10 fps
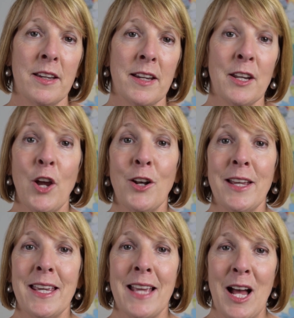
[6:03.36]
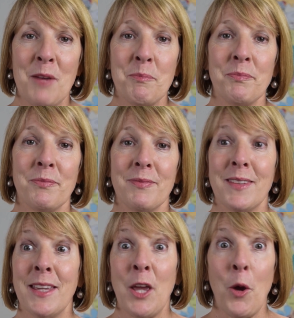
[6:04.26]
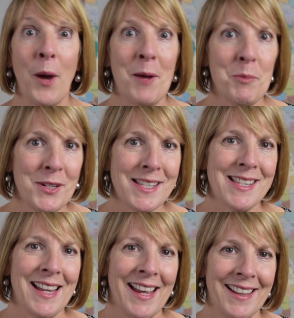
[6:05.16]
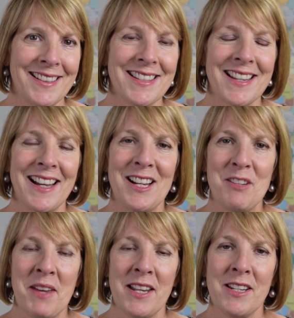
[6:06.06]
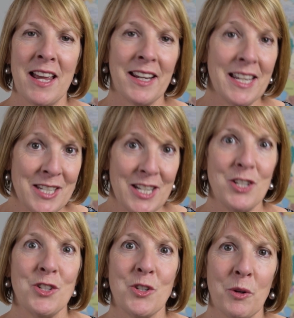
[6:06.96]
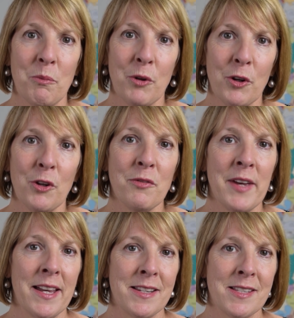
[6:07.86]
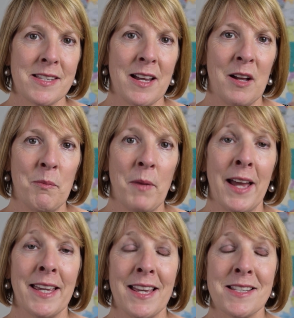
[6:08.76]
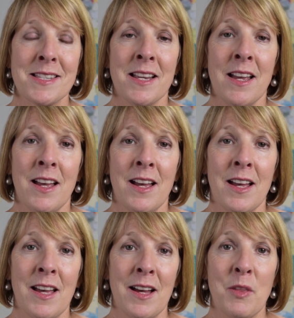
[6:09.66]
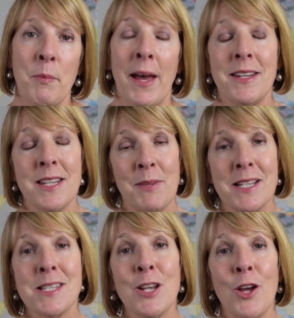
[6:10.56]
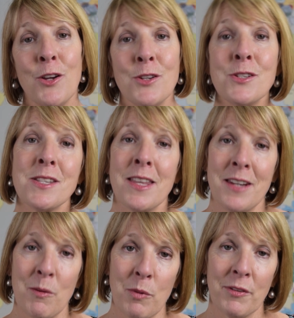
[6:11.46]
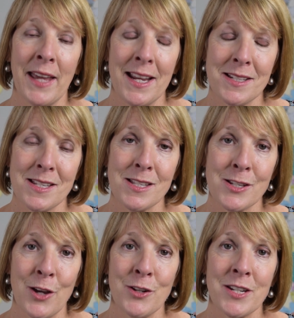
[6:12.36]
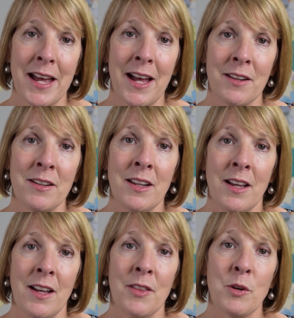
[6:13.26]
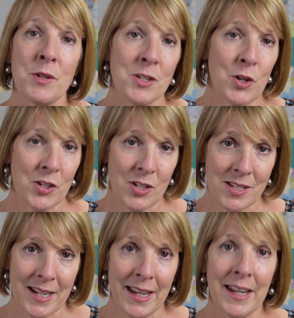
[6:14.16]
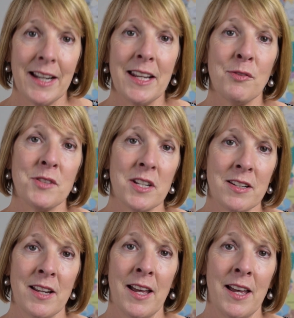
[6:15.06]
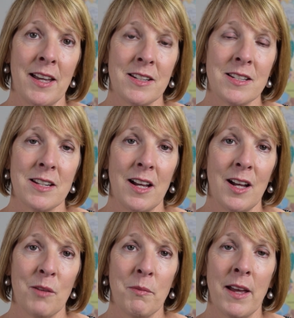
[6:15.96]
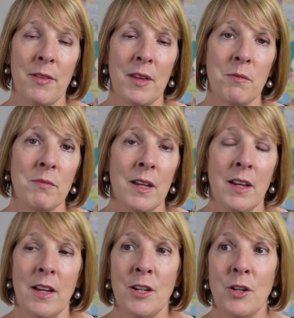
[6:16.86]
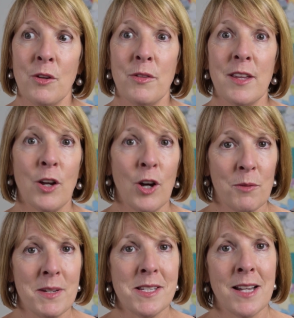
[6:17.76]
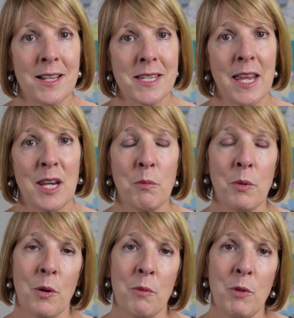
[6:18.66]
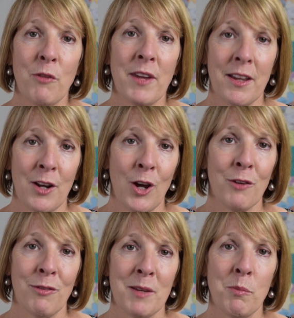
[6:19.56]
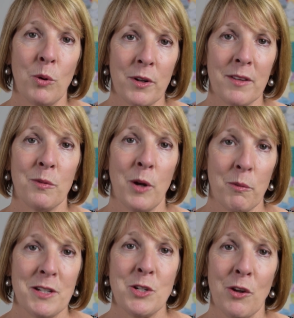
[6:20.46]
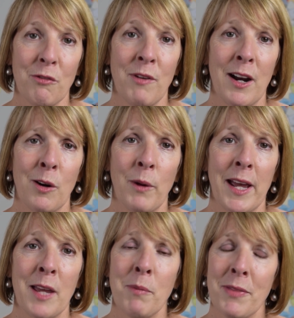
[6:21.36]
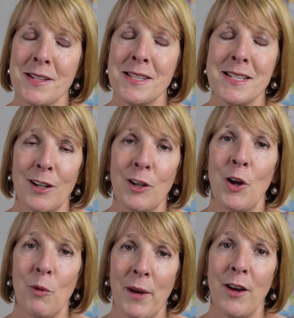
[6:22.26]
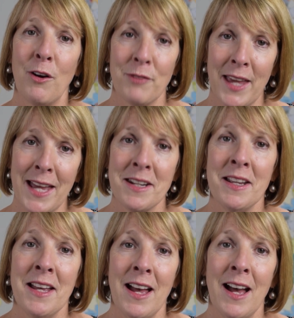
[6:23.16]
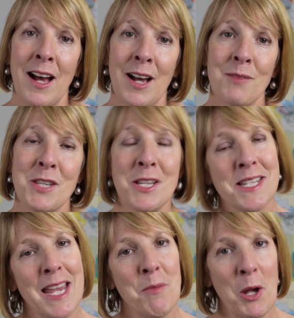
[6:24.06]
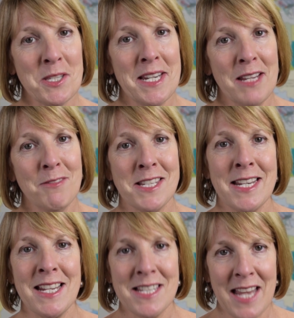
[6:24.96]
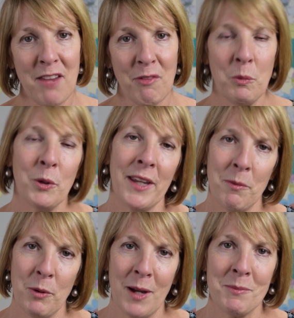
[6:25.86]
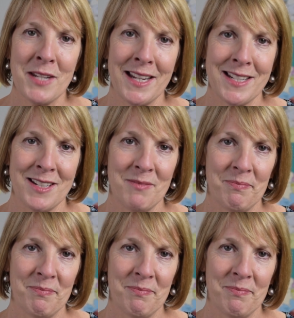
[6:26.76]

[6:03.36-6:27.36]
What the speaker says: it can only go upwards and continue to improve as I guess the pandemic slows, the number of cases slow down, the restrictions are getting lifted, and then the economy starts getting moving, and hopefully borders won't be too far away. But there's still a long way off yet. So stay positive, stay safe, and we'll keep you updated.